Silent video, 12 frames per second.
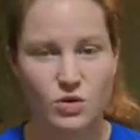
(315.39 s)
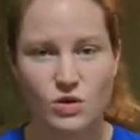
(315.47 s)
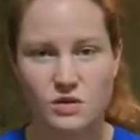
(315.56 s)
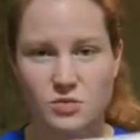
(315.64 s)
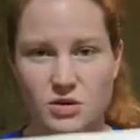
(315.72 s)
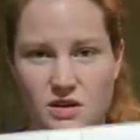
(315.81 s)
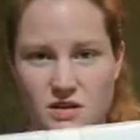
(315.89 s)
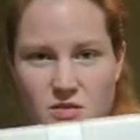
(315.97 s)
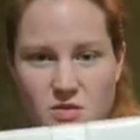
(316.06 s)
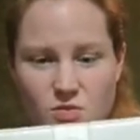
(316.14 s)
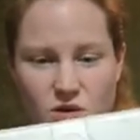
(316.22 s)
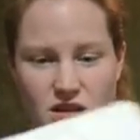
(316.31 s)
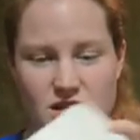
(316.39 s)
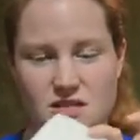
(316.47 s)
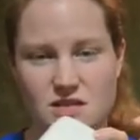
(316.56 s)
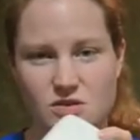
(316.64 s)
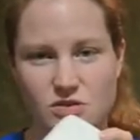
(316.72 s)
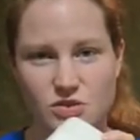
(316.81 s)
roll and putting them in one of
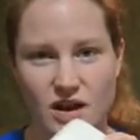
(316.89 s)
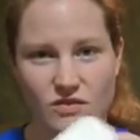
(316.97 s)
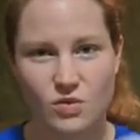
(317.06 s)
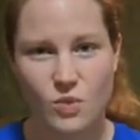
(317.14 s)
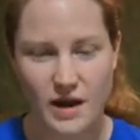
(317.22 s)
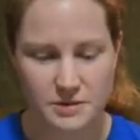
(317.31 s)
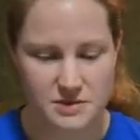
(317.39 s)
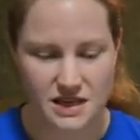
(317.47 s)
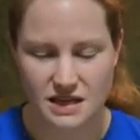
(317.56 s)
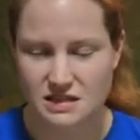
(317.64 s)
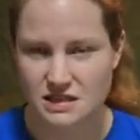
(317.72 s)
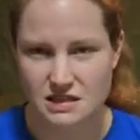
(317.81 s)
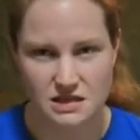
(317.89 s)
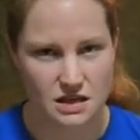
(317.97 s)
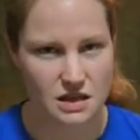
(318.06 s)
these little travel wipes cases,